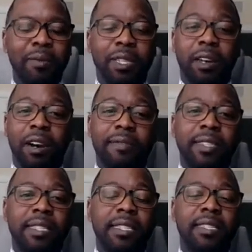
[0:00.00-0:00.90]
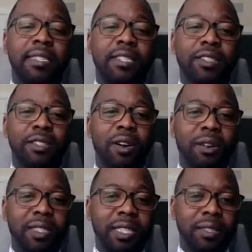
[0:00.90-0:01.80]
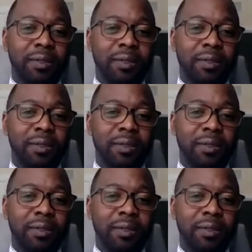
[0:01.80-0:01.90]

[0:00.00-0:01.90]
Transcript: with offices in Charlotte,